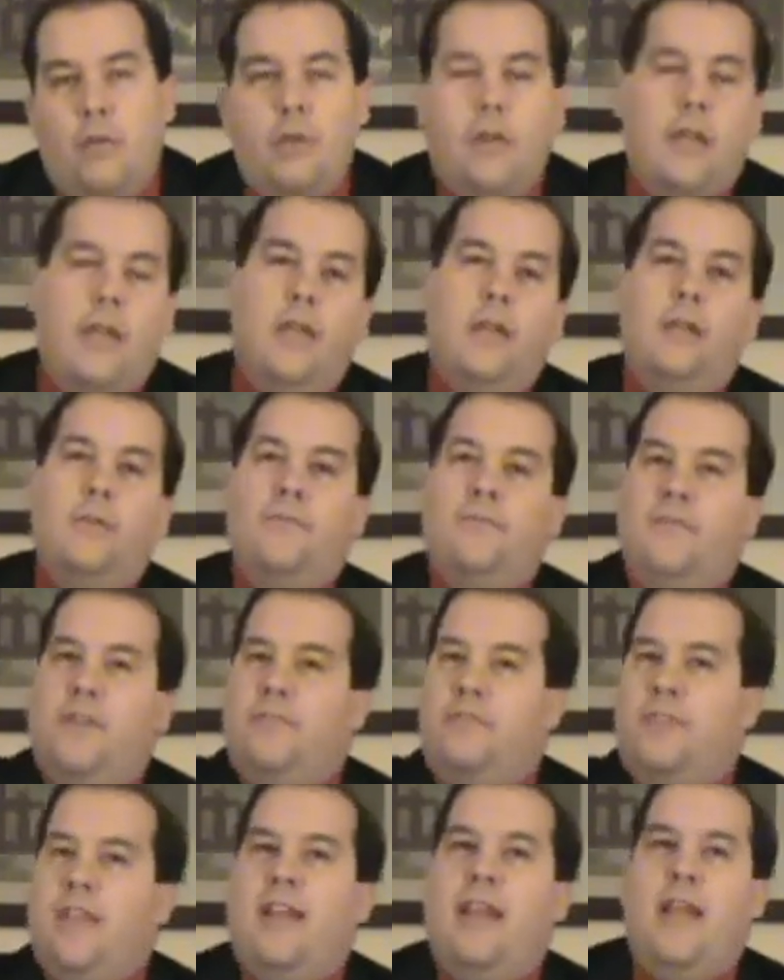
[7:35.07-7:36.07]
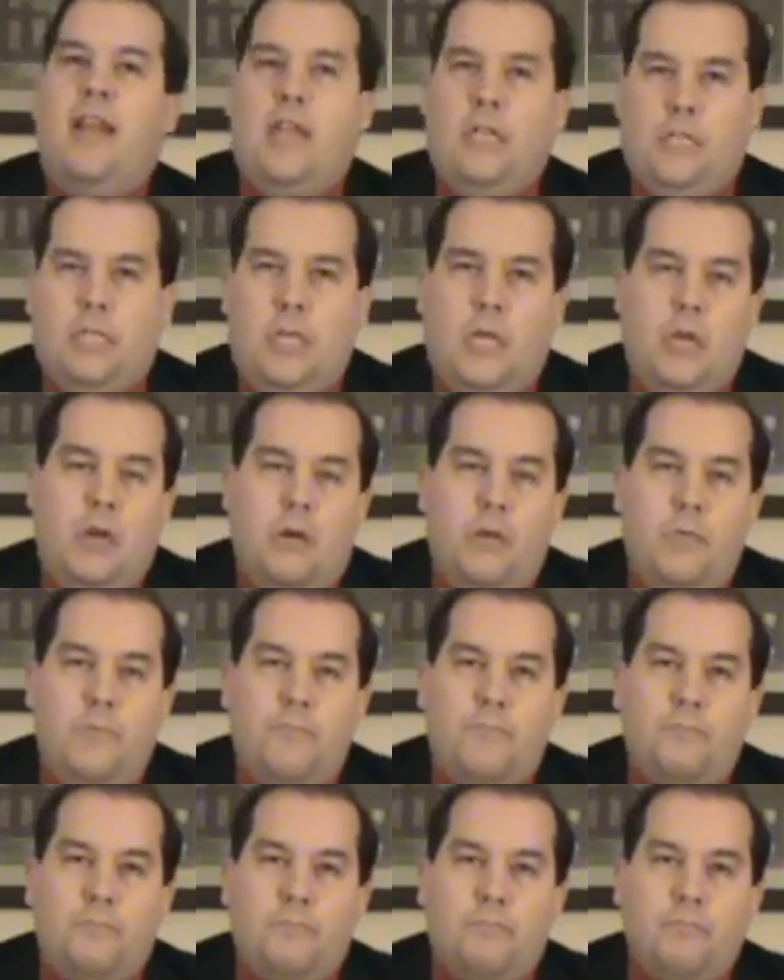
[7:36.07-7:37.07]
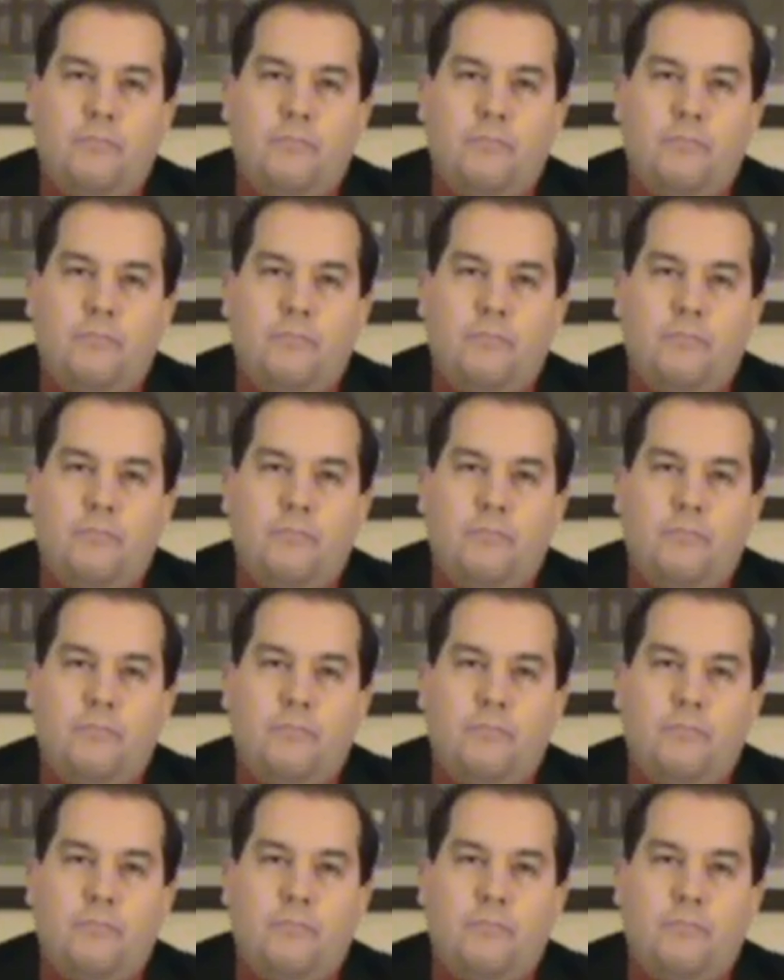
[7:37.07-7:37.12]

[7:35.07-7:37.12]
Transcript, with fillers: You killed him 50 days ago.